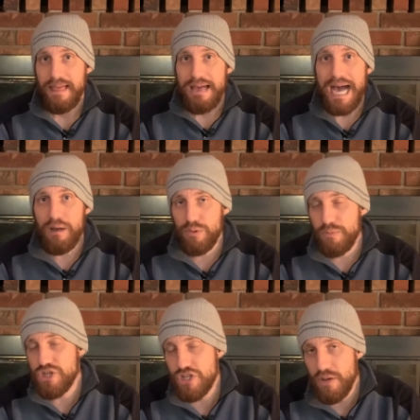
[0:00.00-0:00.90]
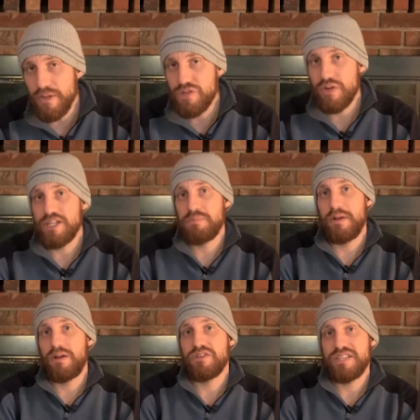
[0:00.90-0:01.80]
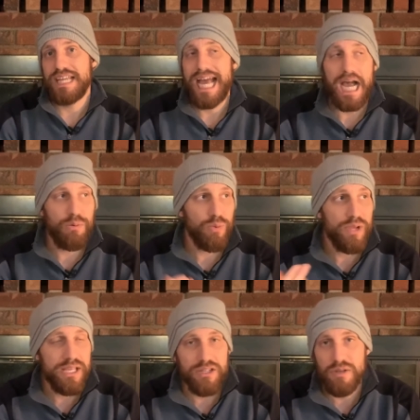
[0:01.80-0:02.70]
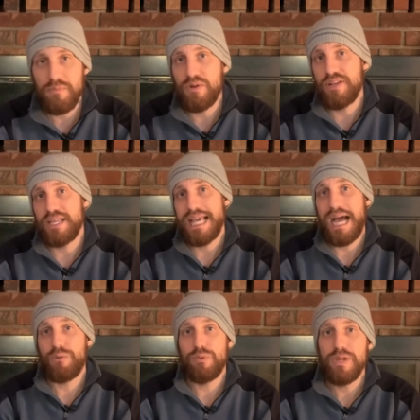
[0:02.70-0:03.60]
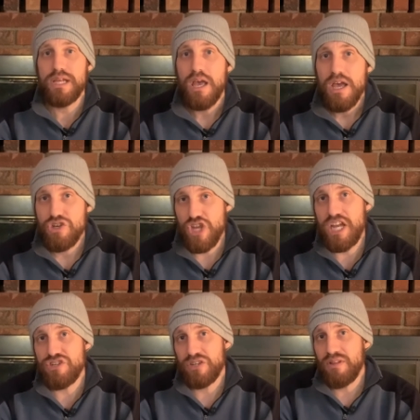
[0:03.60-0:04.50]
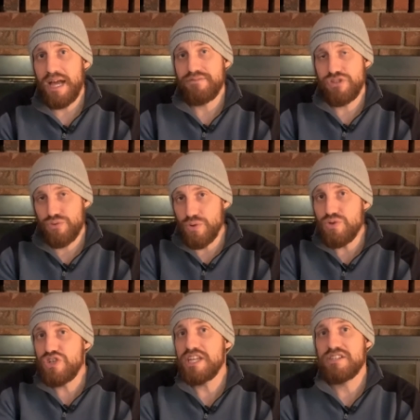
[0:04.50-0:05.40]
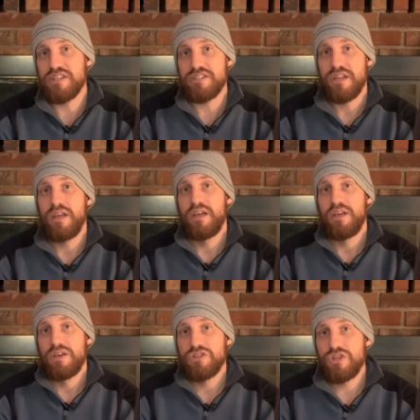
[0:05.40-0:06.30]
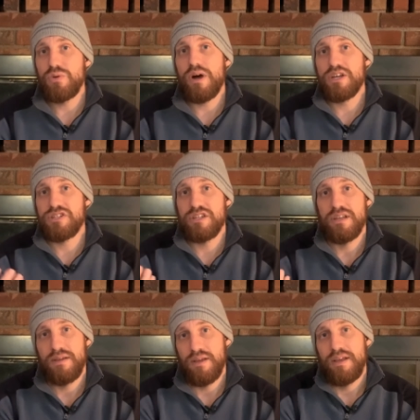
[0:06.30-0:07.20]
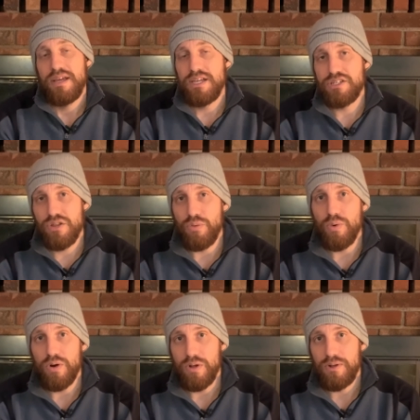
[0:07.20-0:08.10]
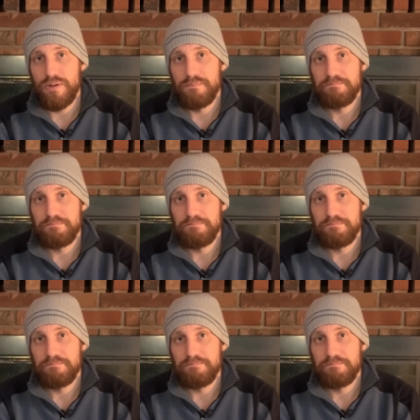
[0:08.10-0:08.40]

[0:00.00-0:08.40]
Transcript: How are we showing transparency? How are we in community? How are we changing lives through Jesus to us and to the world?